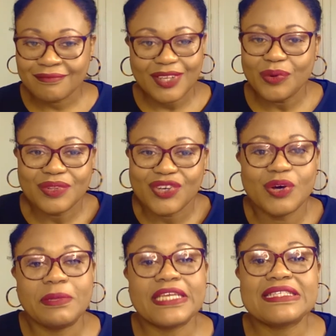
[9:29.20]
all the
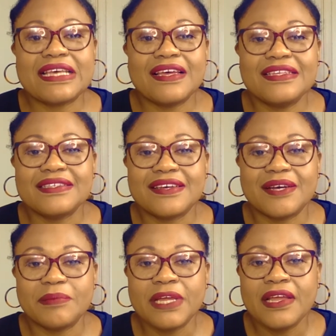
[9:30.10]
comics,
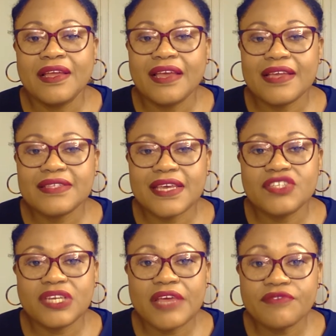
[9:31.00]
and at age
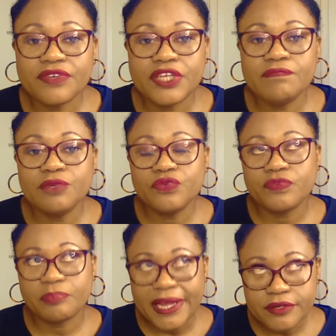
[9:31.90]
11 he
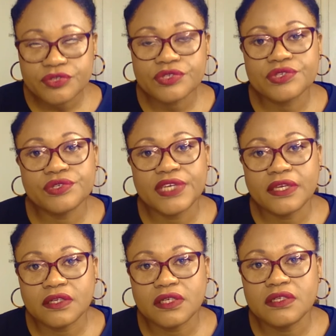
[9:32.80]
moved back to
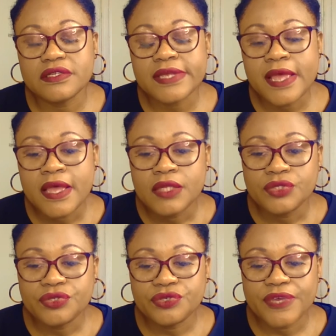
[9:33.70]
England,
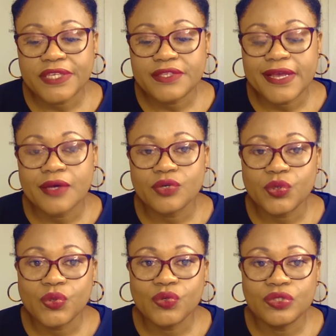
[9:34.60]
to a town
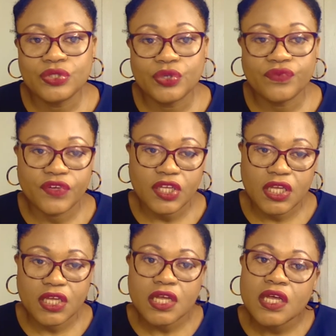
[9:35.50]
called
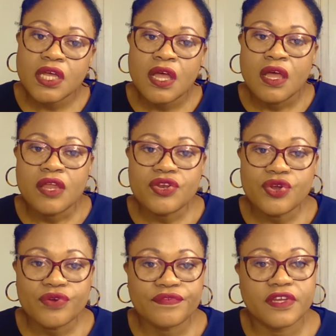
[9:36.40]
Norfolk,
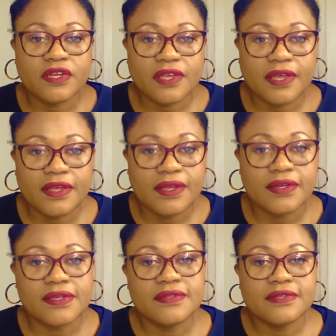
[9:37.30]

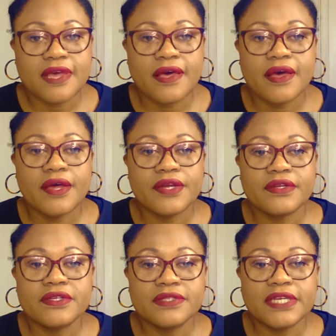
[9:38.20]
England, and
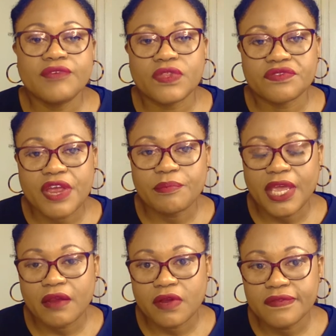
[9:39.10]
to live with his
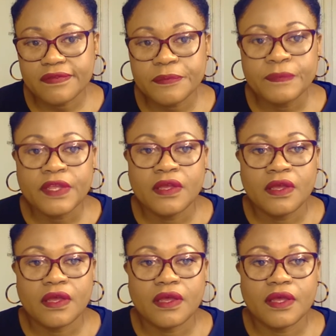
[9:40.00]
grandparents.
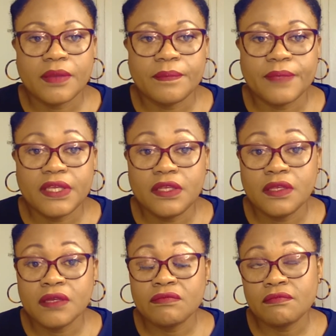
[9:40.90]

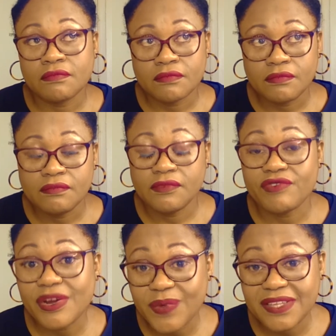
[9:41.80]
He
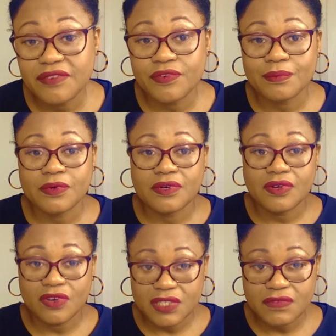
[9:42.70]
graduated from
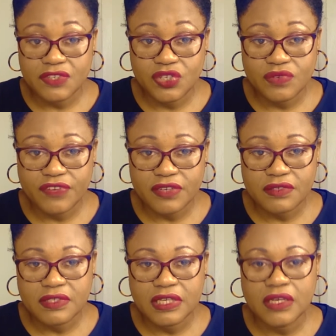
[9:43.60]
Oxford
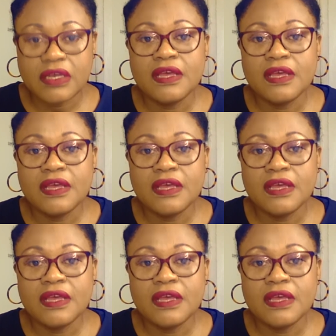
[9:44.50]
University,